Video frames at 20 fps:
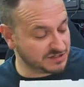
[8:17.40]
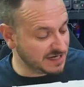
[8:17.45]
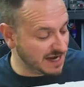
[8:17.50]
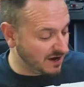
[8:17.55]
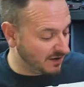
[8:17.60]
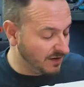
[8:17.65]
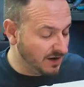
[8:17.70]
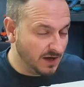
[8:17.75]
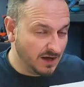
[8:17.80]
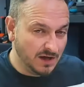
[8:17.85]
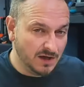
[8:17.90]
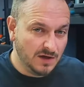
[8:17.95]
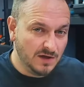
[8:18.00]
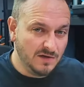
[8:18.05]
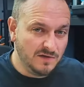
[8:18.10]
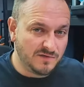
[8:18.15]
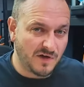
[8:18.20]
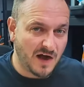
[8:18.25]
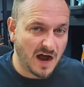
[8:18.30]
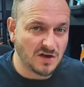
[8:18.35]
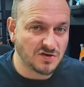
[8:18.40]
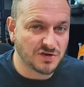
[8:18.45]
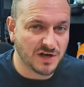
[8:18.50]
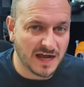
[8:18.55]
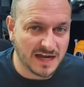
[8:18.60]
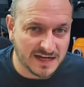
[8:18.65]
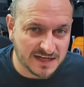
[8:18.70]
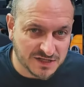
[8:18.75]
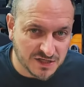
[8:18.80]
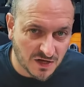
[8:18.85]
Now, for
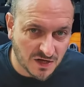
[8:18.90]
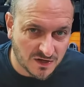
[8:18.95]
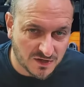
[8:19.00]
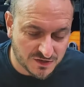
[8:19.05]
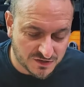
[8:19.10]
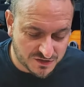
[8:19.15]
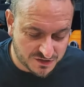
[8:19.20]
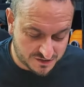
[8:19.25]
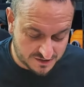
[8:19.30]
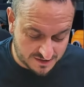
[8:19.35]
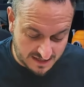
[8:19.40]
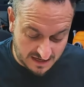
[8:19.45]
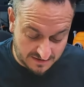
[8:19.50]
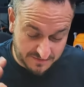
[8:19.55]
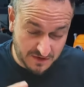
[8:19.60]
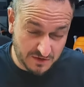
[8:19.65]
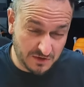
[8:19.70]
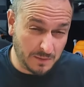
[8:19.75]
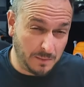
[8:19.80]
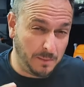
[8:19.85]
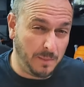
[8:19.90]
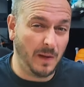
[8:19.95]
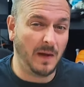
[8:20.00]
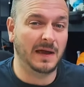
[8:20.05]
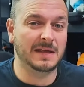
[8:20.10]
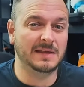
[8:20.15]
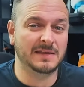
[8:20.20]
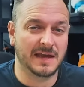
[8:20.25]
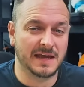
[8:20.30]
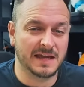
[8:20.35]
$180, if you were to
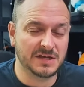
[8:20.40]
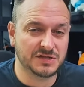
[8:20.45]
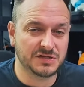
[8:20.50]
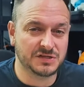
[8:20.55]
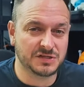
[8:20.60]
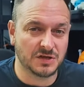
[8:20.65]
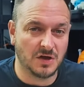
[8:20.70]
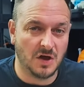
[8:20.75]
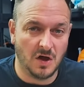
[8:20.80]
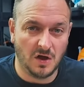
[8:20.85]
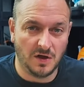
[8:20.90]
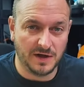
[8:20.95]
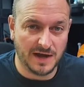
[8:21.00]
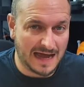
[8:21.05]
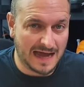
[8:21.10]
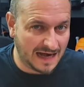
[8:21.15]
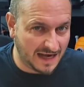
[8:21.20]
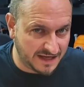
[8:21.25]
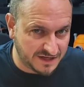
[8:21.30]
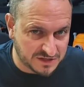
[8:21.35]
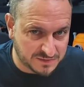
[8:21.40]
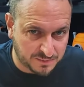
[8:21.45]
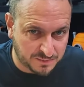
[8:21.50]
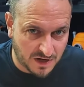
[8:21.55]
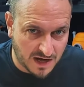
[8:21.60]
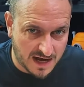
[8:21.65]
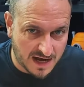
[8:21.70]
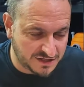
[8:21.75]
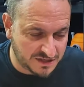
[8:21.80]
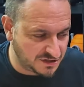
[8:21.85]
buy this on
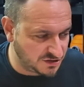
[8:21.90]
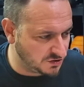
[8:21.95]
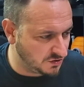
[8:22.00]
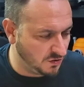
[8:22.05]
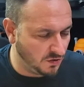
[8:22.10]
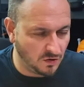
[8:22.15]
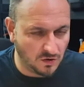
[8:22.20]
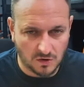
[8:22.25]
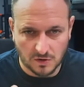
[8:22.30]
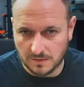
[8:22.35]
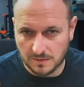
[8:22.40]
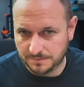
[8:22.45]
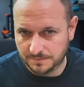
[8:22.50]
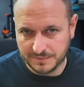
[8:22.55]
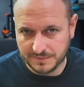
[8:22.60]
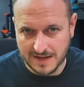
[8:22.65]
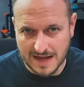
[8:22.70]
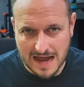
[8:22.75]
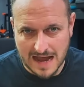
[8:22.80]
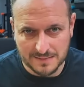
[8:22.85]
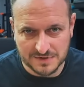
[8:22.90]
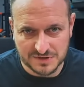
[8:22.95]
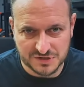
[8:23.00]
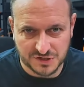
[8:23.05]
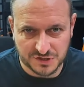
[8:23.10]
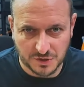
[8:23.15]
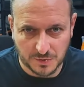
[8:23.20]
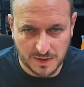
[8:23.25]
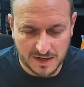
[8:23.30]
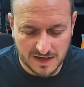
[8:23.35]
AliExpress or
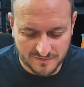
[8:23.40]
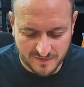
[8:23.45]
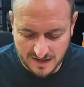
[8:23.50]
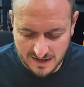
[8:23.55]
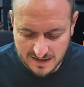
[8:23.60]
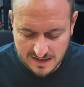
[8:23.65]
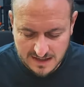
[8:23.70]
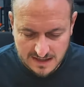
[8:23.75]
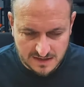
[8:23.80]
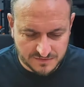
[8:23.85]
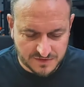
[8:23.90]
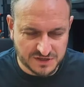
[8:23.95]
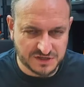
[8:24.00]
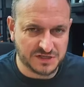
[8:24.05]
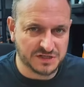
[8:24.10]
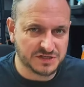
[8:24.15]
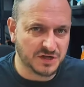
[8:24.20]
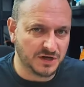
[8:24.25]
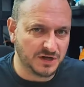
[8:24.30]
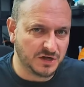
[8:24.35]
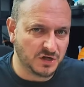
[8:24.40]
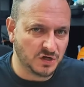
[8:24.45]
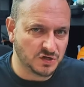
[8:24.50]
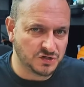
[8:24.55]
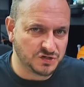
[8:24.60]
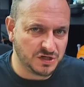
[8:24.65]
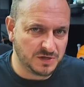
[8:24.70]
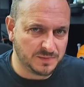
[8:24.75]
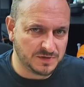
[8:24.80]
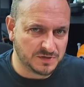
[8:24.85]
Amazon or whatever, this is going to
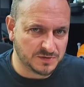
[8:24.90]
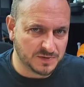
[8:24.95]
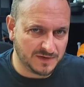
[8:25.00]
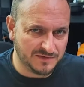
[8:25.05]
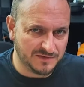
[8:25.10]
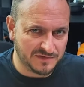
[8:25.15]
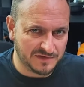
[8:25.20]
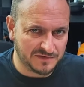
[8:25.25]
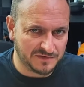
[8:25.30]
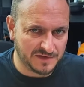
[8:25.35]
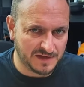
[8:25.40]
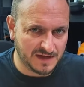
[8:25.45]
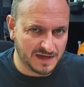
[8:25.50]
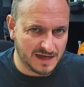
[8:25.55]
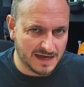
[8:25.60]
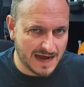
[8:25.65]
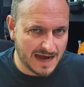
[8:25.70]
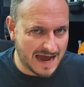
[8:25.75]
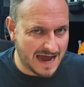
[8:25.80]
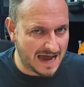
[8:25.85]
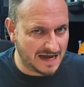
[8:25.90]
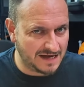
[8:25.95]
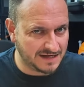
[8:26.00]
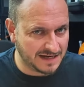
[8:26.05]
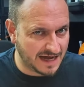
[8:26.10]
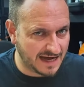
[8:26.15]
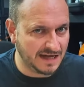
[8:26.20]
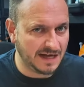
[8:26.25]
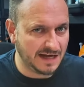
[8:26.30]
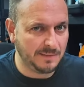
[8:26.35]
cost you between 50 and
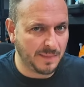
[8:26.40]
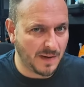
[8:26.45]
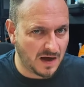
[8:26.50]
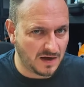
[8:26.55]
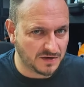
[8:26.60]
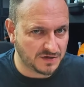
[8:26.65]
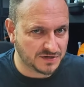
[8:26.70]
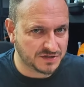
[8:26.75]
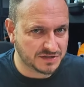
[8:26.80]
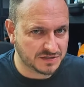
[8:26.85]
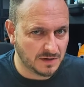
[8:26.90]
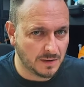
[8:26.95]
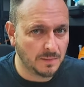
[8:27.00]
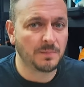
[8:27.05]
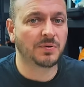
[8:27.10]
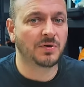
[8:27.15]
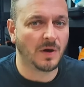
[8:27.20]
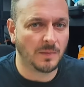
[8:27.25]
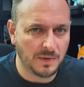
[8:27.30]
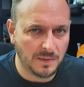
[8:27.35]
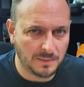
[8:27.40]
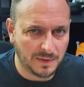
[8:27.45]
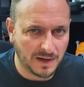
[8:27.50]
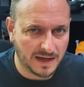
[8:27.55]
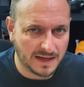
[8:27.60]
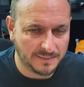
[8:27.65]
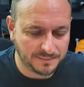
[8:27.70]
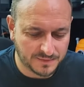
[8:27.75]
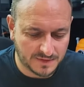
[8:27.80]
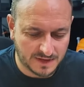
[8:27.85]
80 bucks,
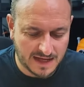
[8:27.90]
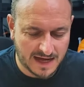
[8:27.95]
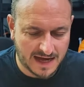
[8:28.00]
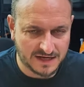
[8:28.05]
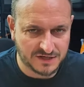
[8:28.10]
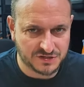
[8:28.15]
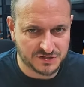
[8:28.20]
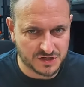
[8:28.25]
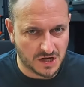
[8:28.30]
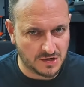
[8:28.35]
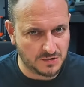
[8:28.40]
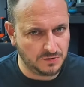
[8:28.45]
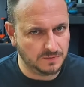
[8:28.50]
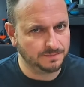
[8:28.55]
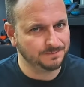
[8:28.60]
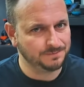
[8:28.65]
probably. Okay, so